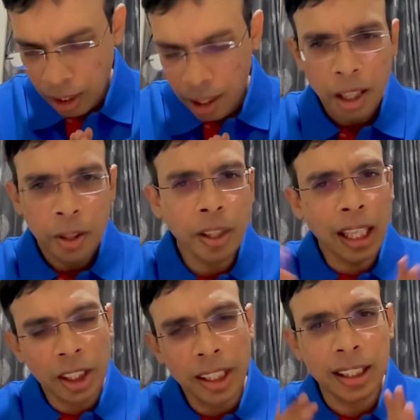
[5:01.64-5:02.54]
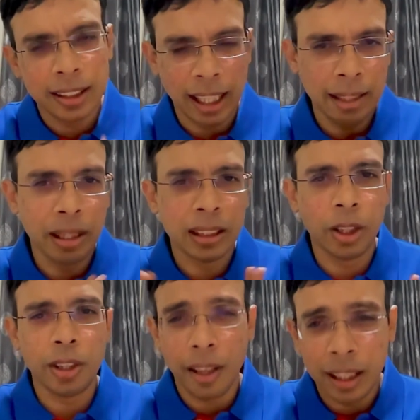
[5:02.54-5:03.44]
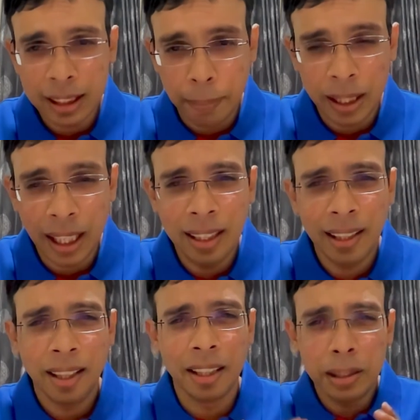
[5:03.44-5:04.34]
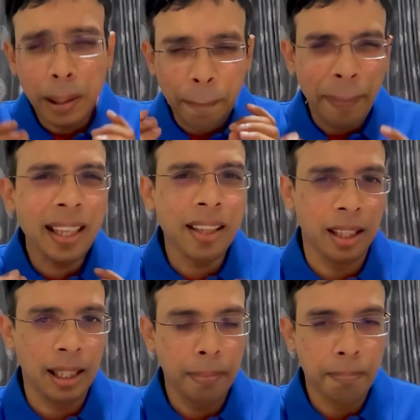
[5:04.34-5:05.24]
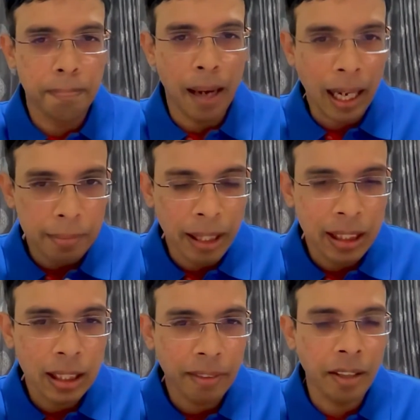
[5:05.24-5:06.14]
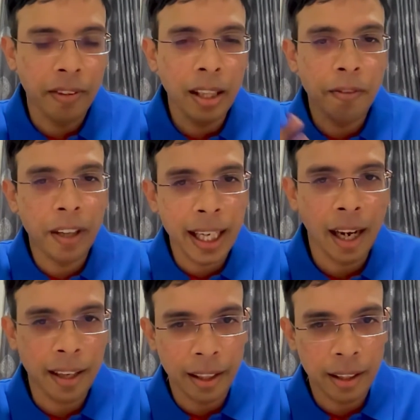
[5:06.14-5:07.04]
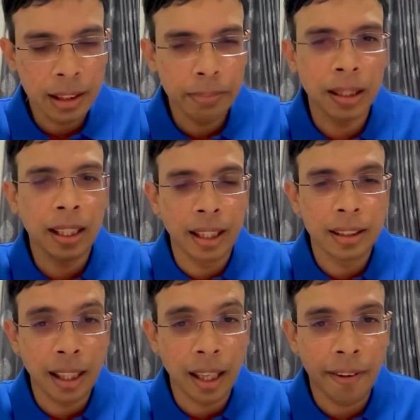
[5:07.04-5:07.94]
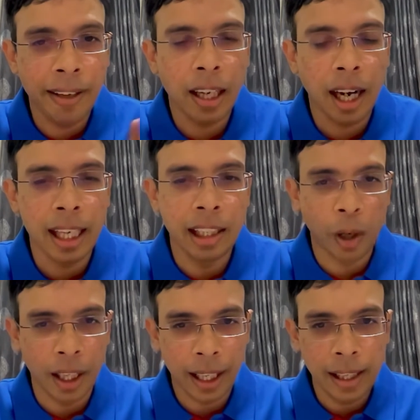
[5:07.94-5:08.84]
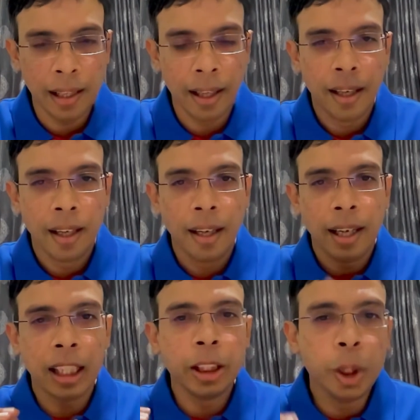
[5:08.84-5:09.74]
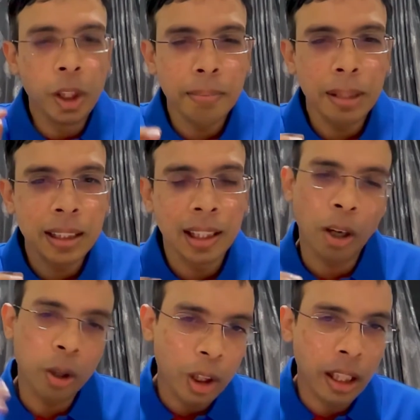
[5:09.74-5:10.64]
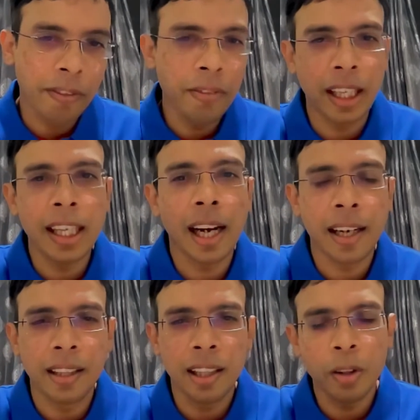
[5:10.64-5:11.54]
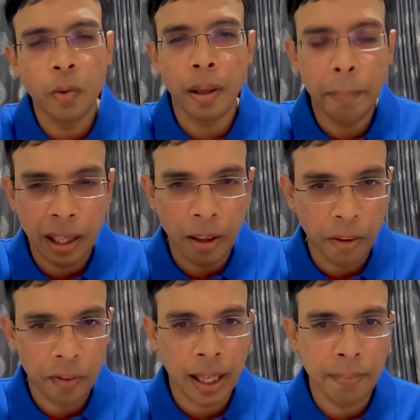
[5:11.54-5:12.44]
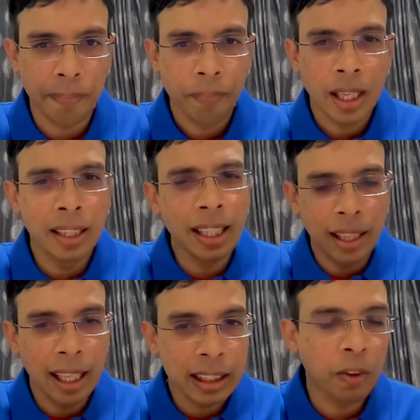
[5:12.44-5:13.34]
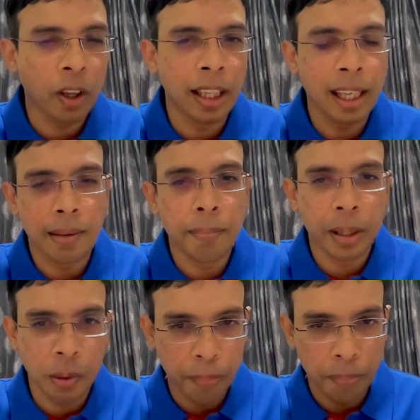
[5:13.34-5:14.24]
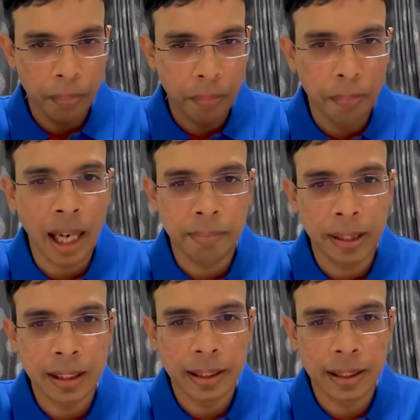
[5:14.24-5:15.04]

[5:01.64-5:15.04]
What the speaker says: You can actually decide based on your risk appetite. Typically, bank Bs have given very high returns, but they are highly volatile. And junior Bs has also given very high return over a period of time, and they are less volatile compared to bank Bs.